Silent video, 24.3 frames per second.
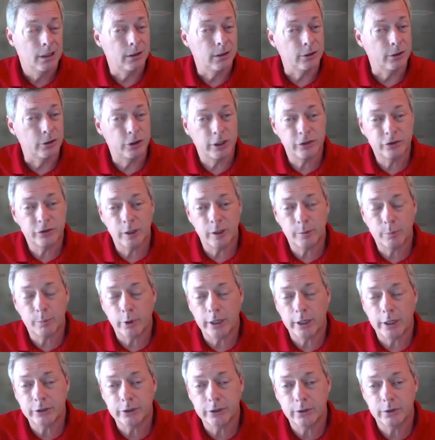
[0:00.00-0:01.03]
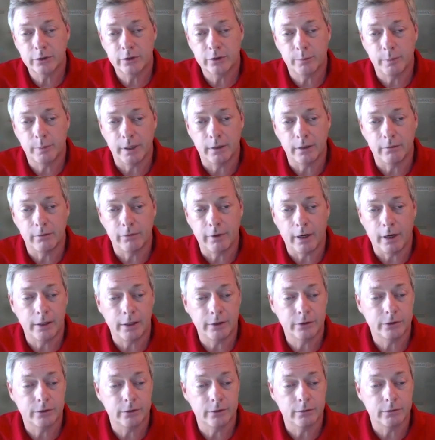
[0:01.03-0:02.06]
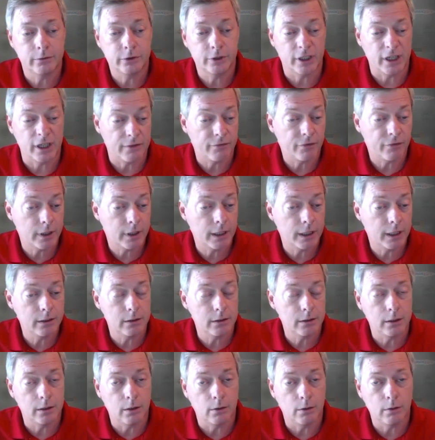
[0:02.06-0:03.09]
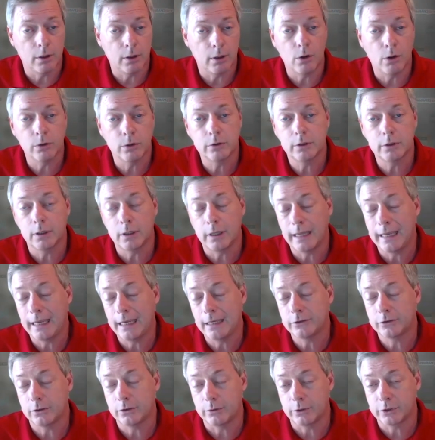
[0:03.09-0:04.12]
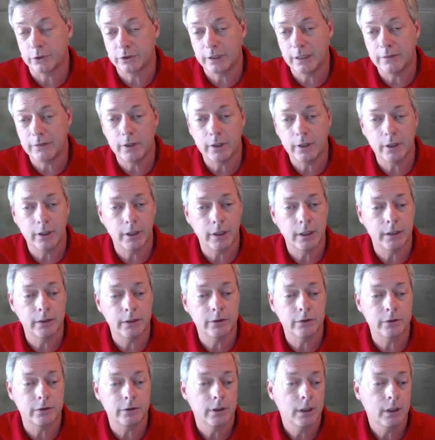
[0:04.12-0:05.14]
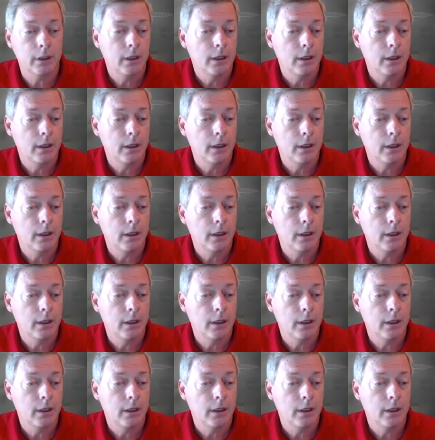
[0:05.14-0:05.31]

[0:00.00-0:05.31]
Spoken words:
Logistic pressures have been very significant, you know, long delays in receiving goods,